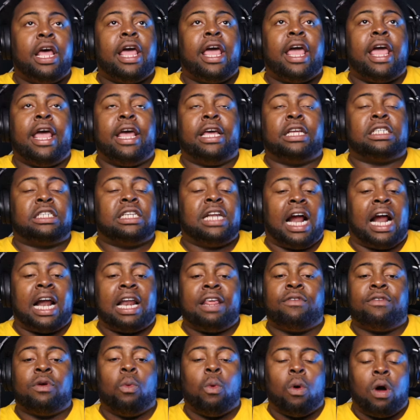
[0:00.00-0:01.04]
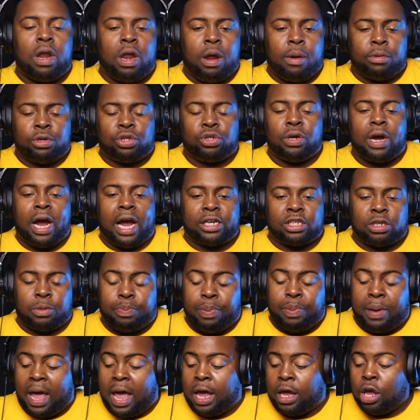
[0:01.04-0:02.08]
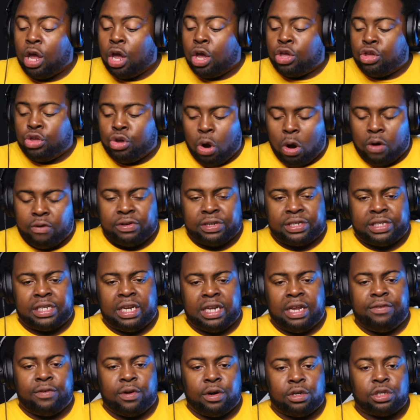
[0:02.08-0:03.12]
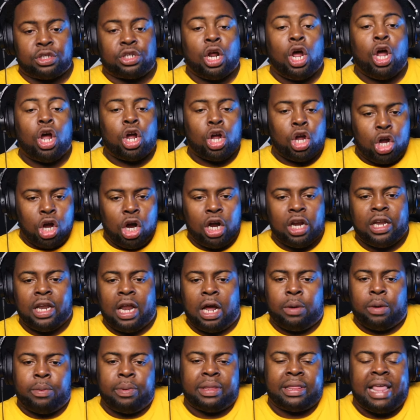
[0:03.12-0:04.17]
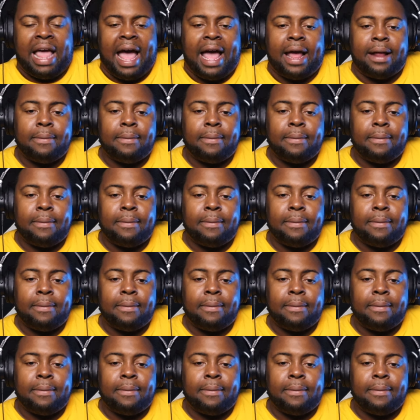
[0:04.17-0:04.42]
is not even 1 year what you guys are paying your receivers. Good luck with that.